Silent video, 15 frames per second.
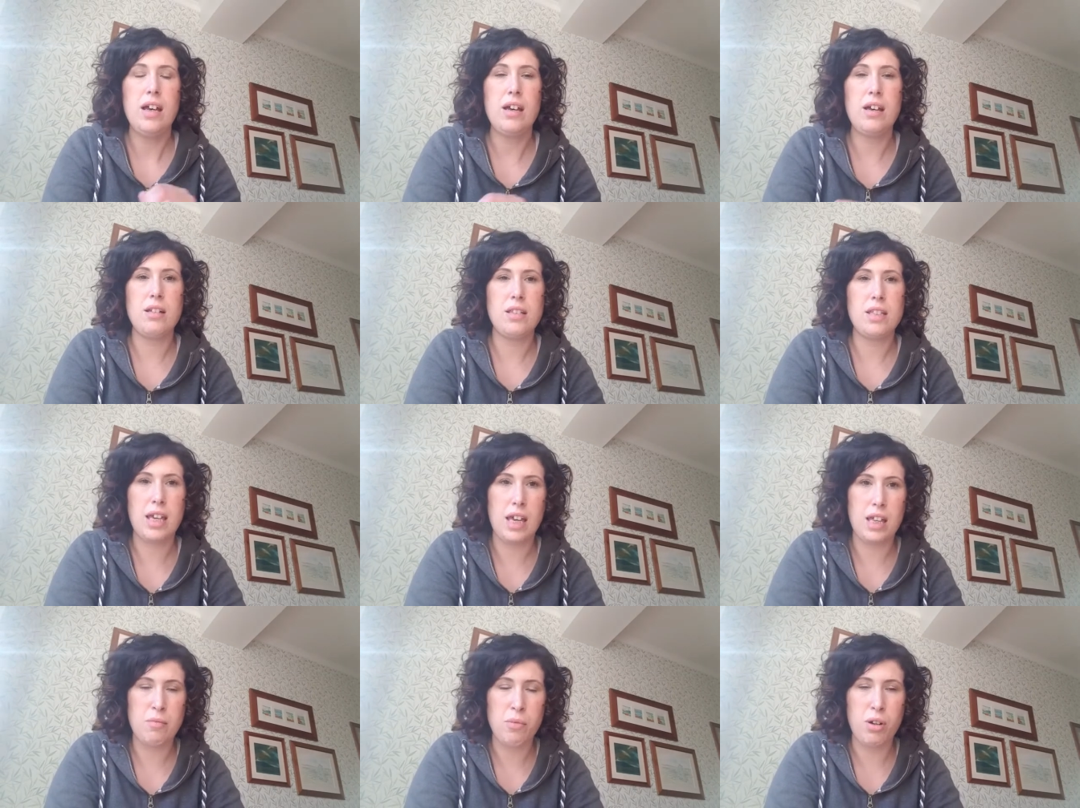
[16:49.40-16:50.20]
to
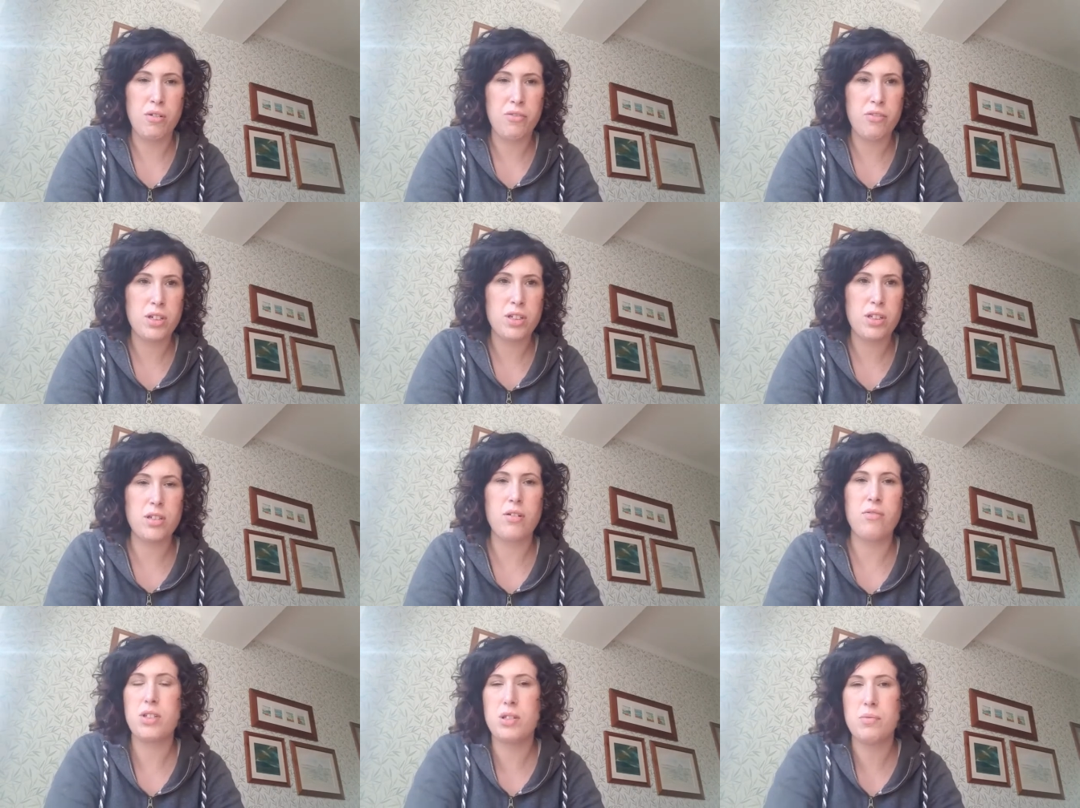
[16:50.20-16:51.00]
get them off, because
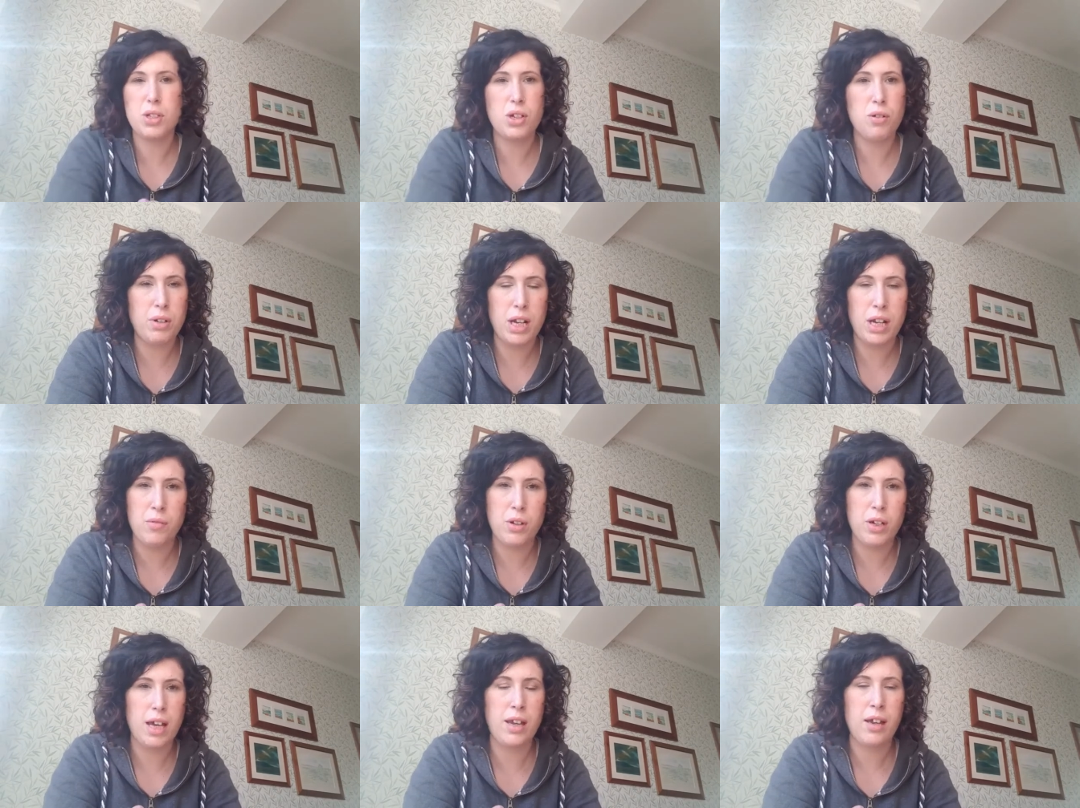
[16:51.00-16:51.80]
obviously we don't want
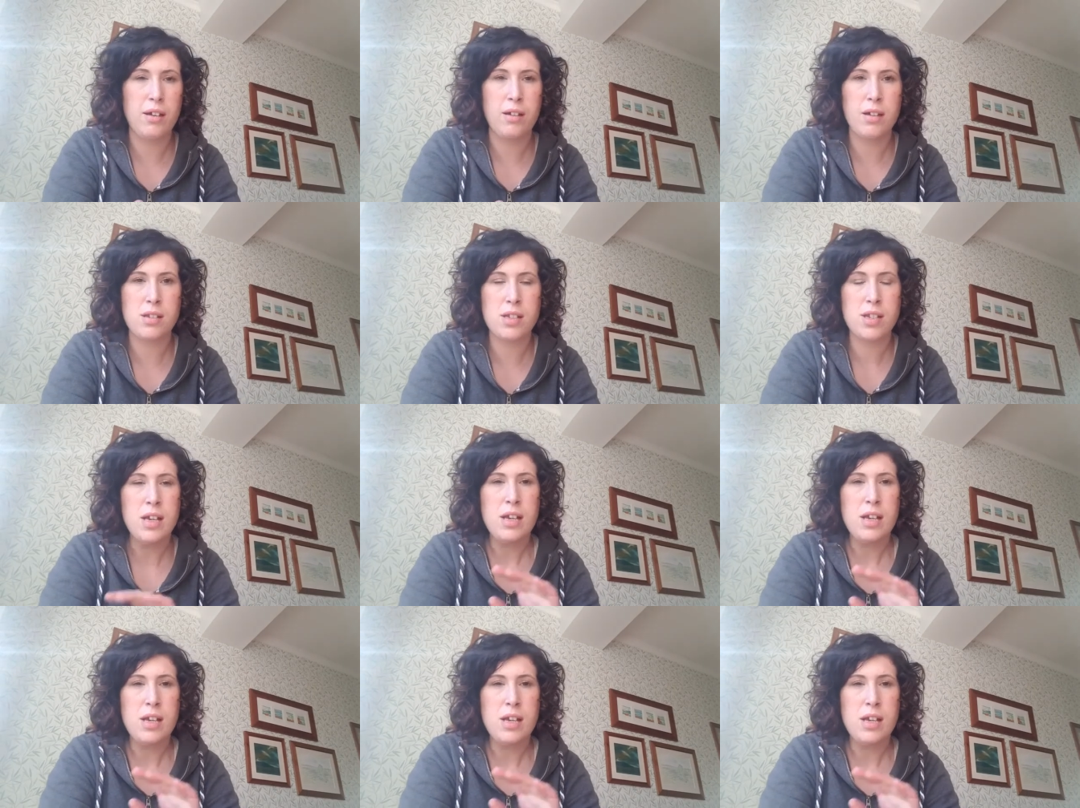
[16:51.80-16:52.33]
anyone getting hurt.